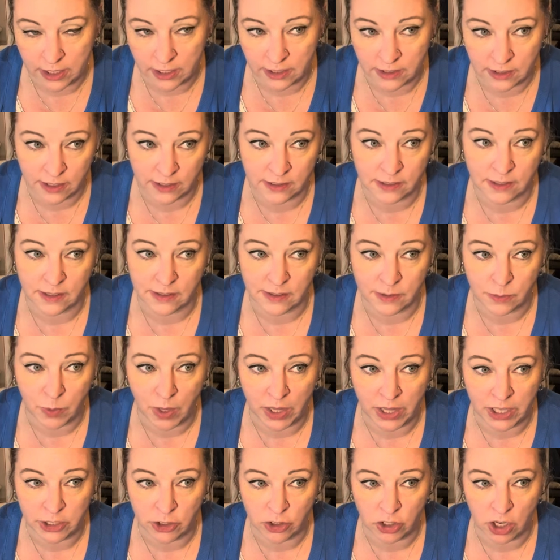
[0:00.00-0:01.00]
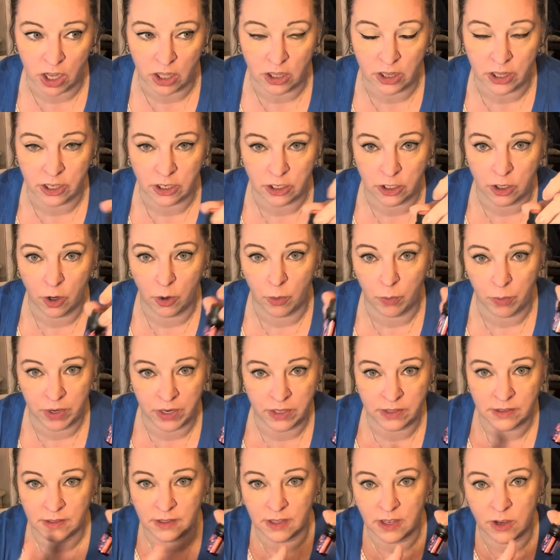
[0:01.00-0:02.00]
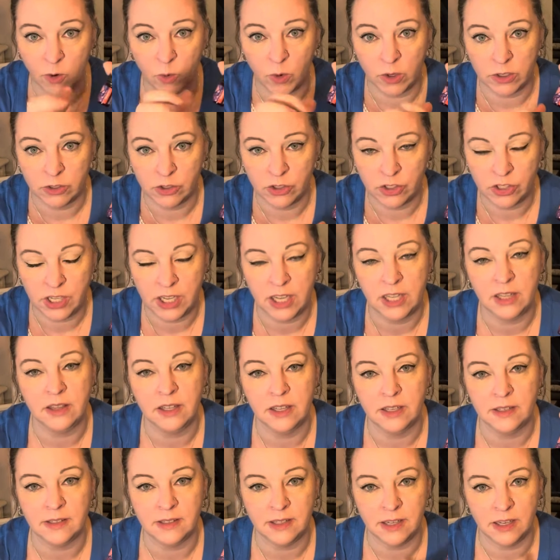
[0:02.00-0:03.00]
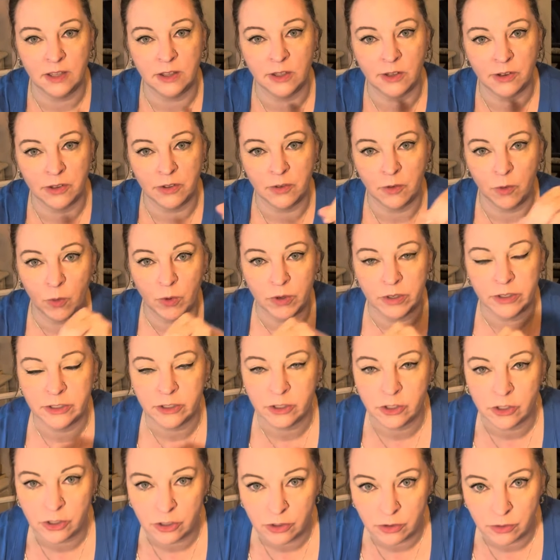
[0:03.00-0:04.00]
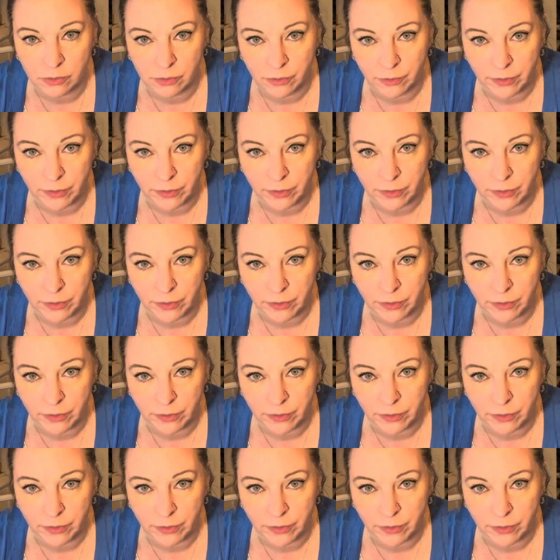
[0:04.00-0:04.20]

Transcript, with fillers: And does this smell like chocolate? No, but it's the orange scent that's in the orange